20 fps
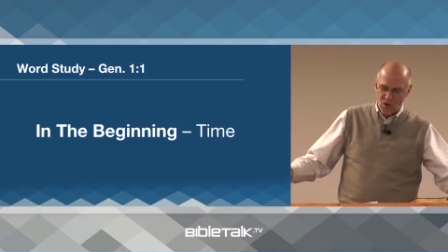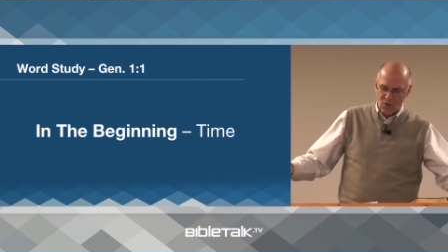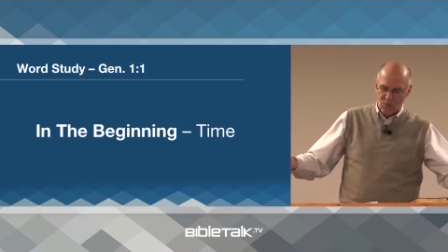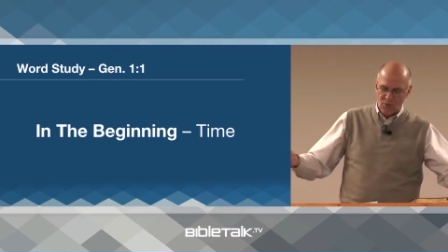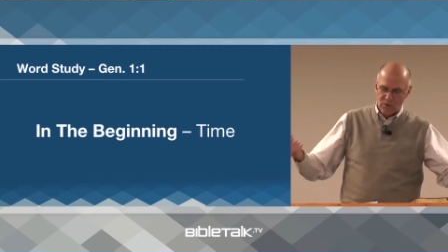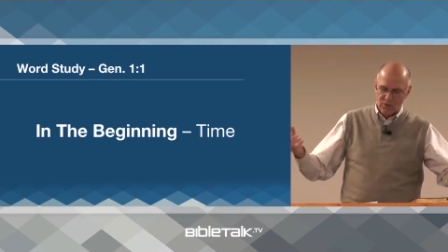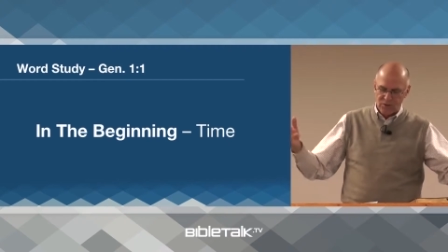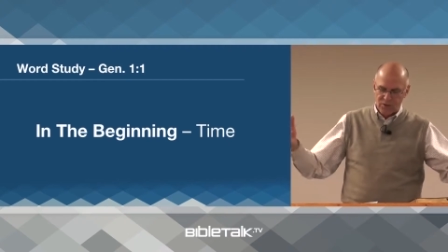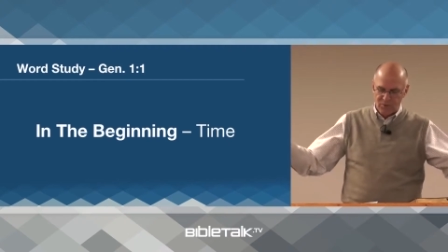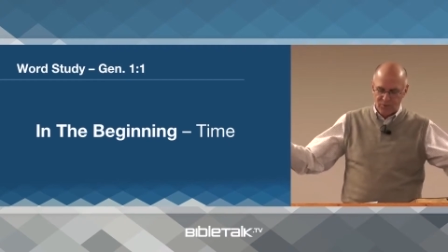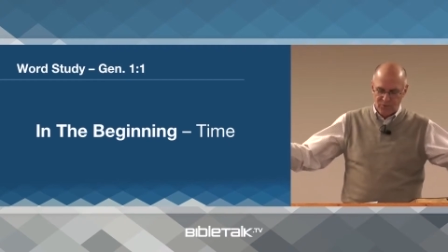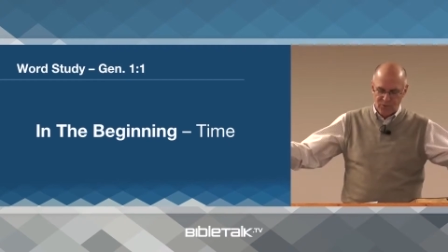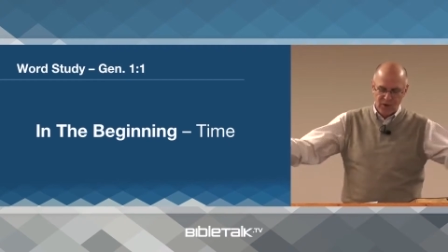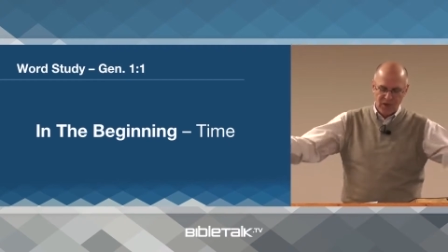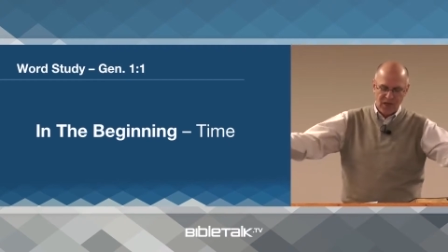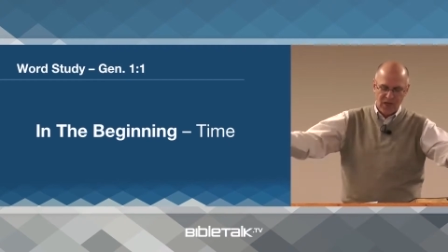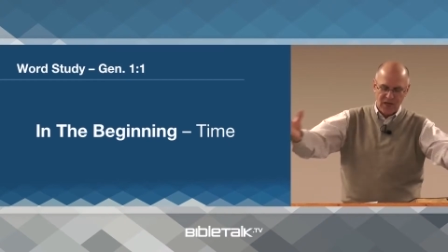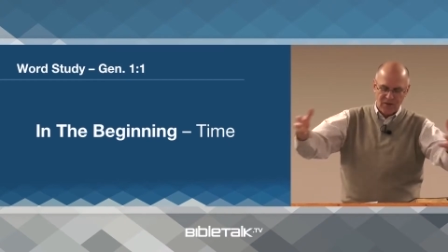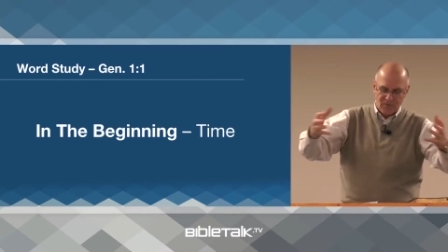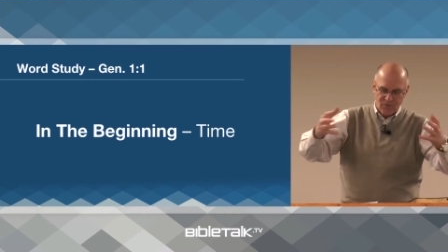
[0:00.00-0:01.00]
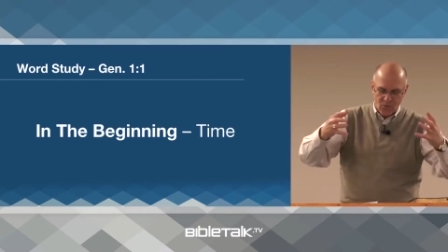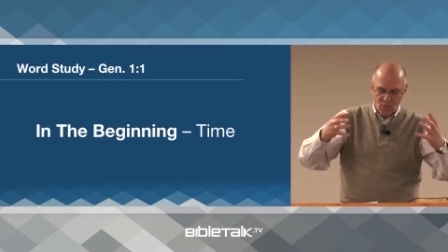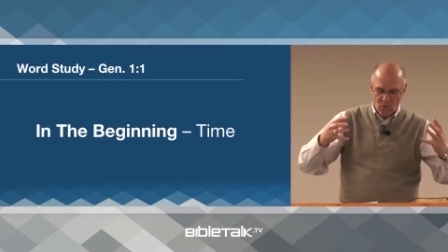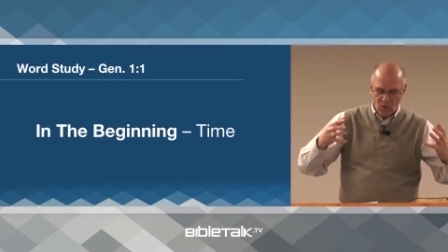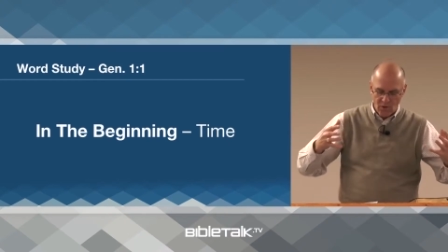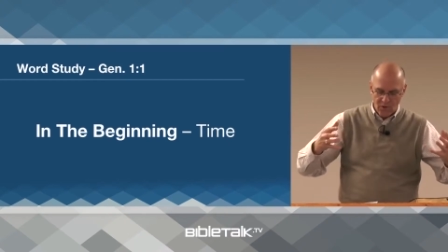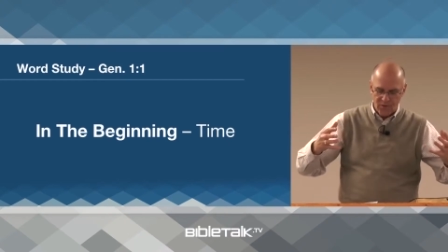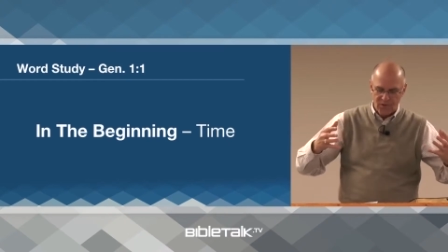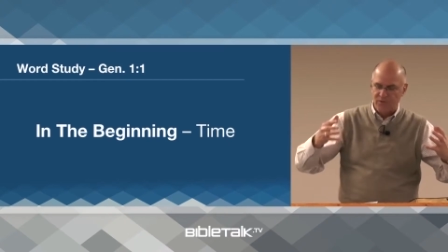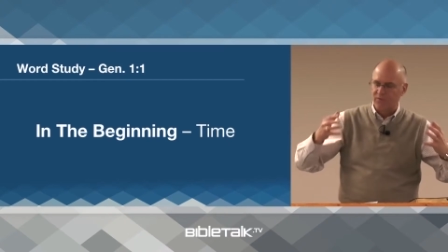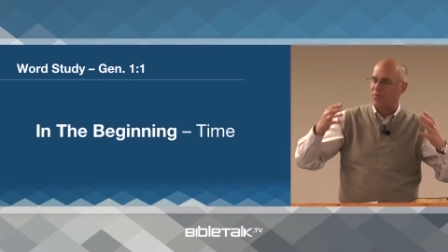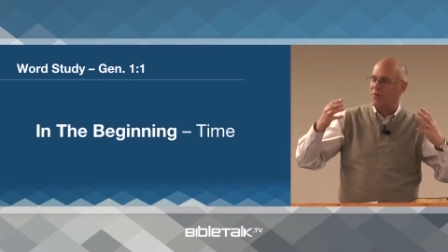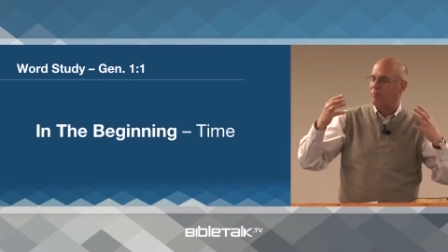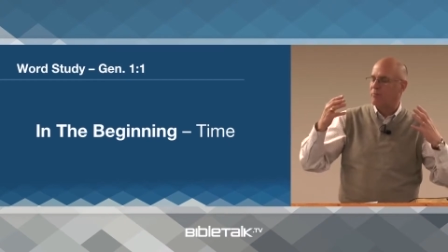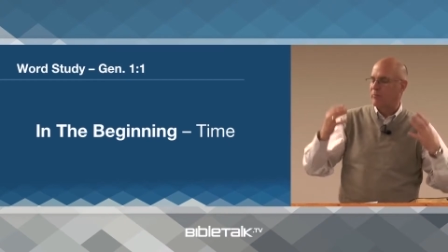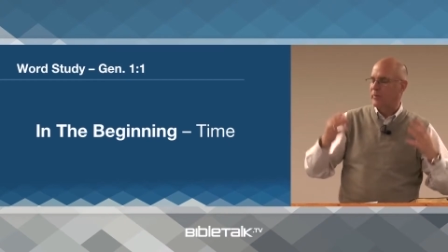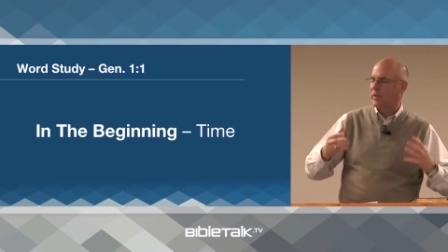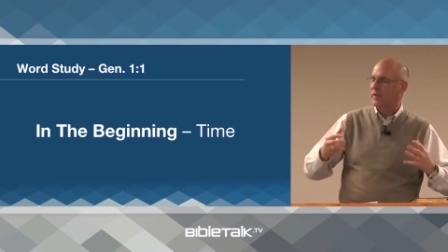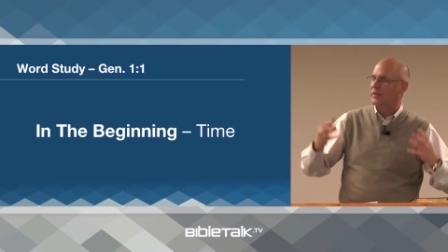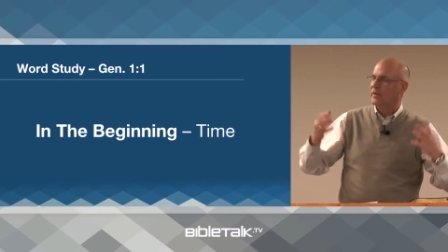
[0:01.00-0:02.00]
was the bringing forth of the
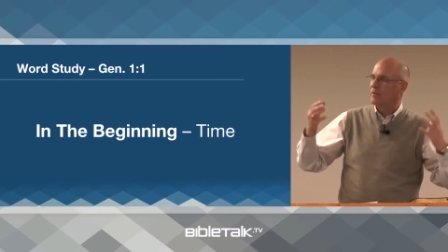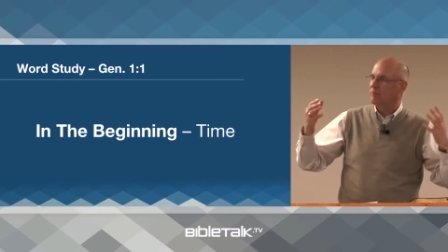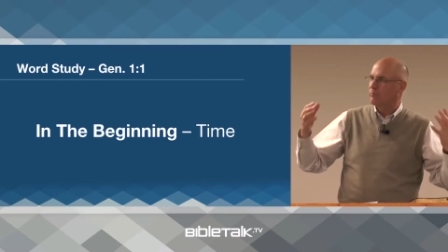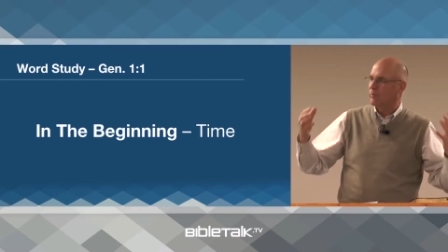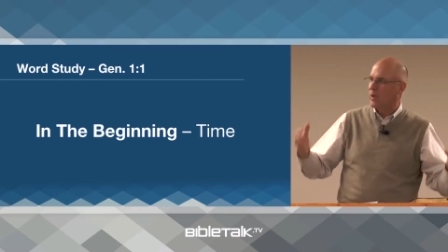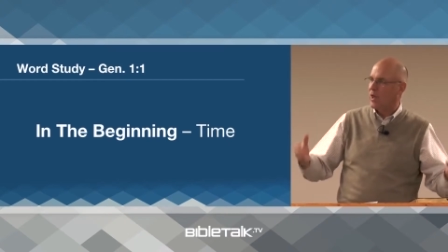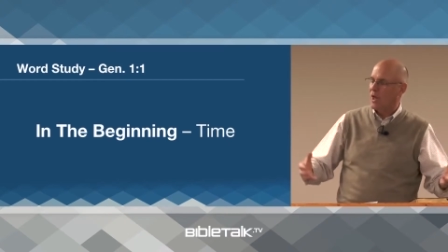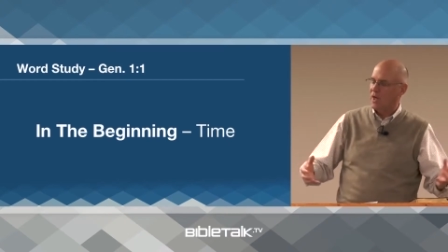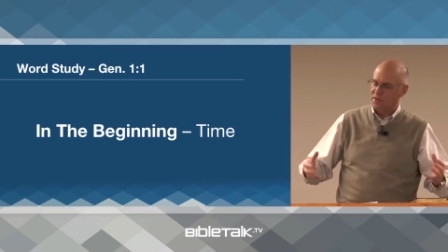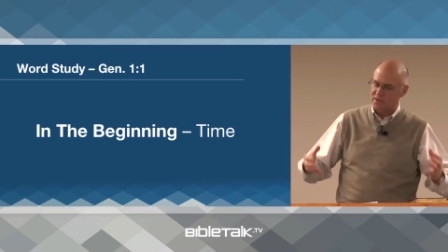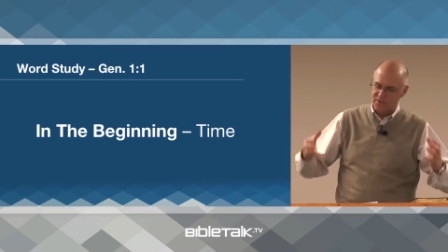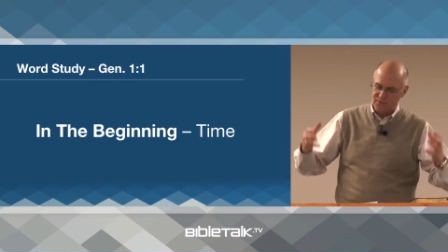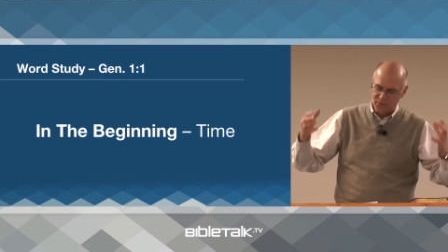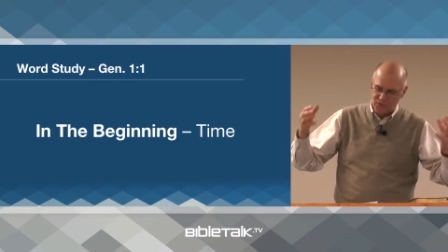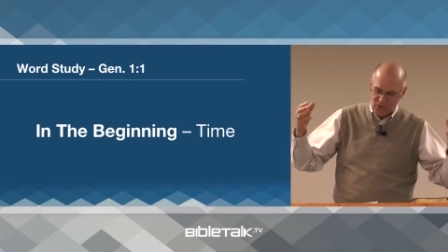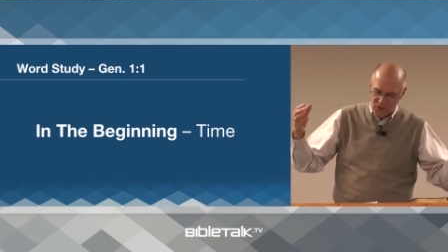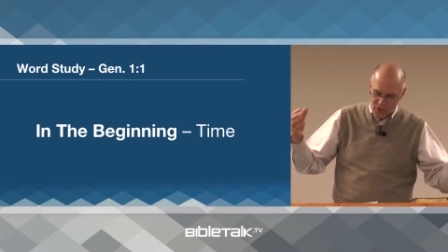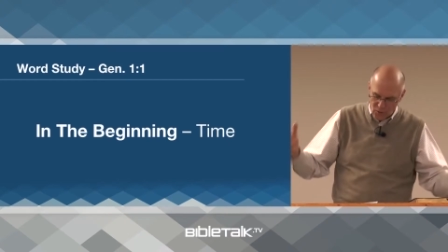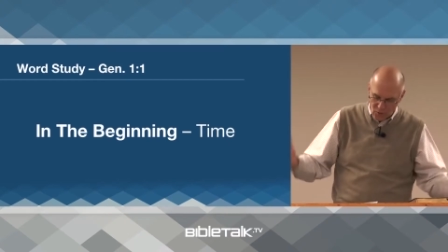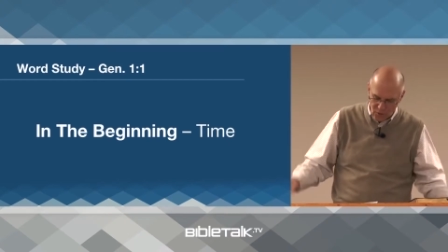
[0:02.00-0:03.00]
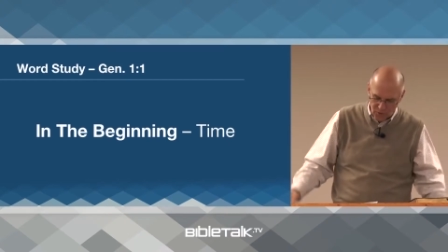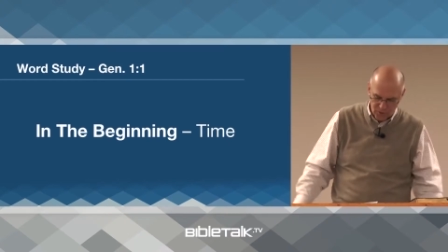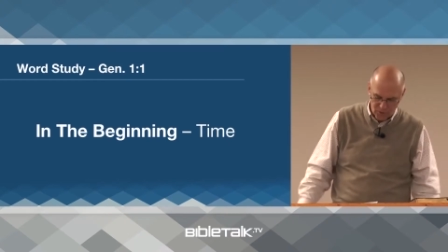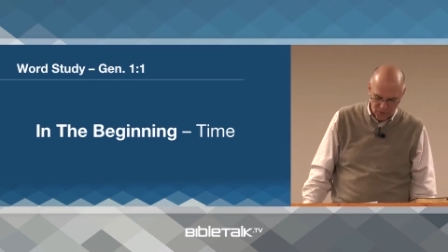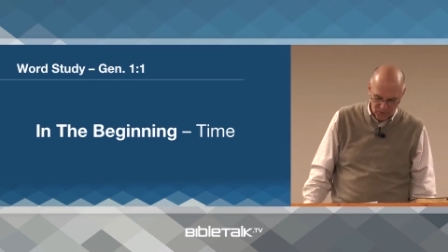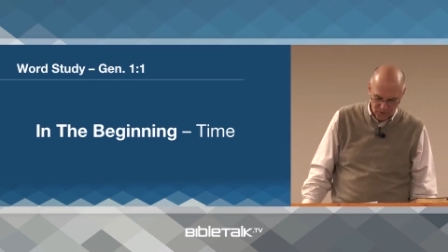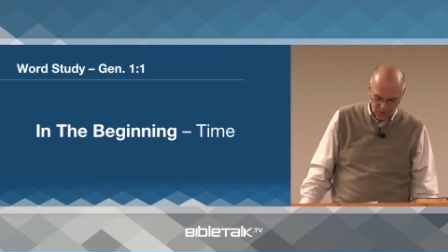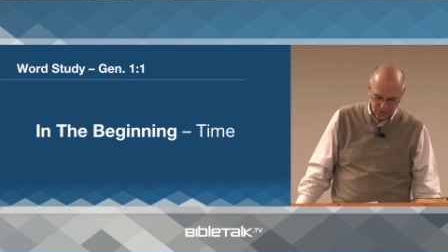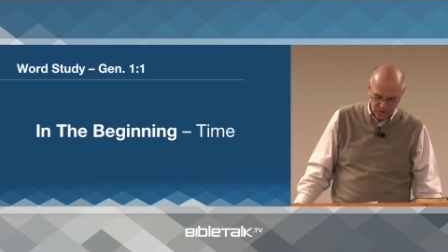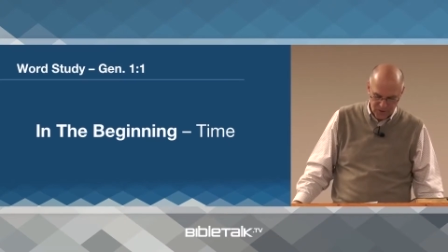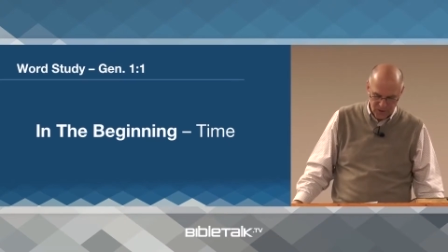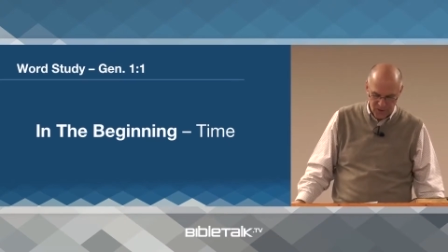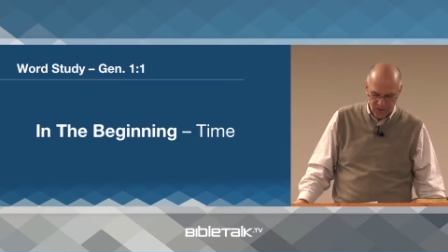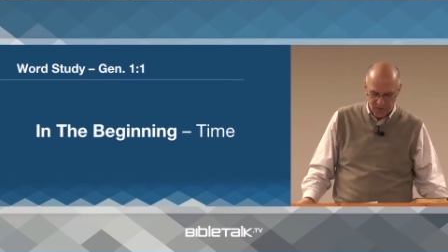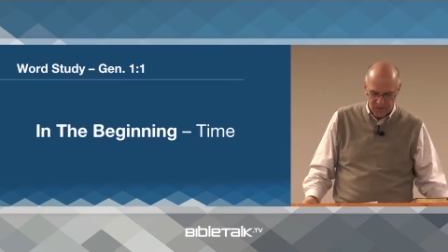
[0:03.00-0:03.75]
building blocks of the universe,